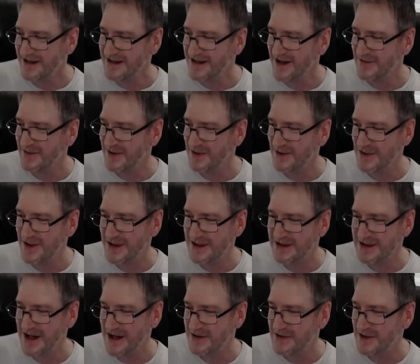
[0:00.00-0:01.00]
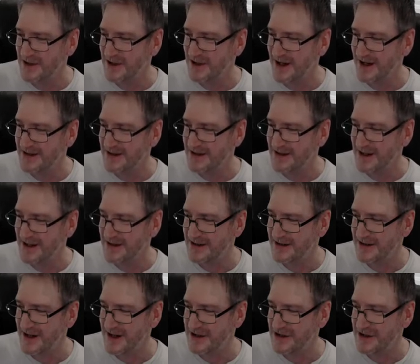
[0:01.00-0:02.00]
let's have a look at Android Lust's
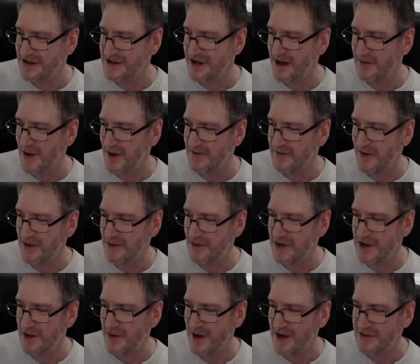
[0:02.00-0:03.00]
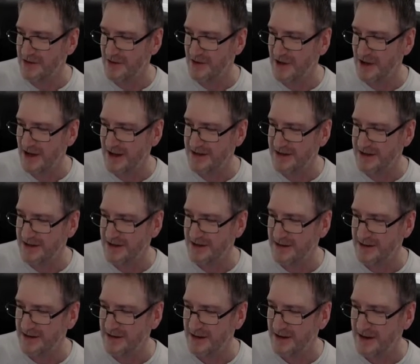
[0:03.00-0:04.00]
ArtStation. Am I following you, Android Lust?
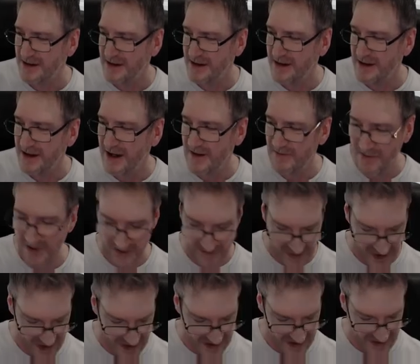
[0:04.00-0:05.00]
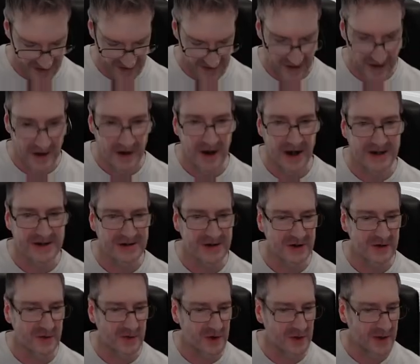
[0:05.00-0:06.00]
If I'm not, I
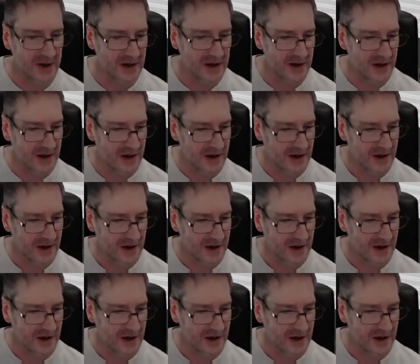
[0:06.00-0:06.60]
soon will be.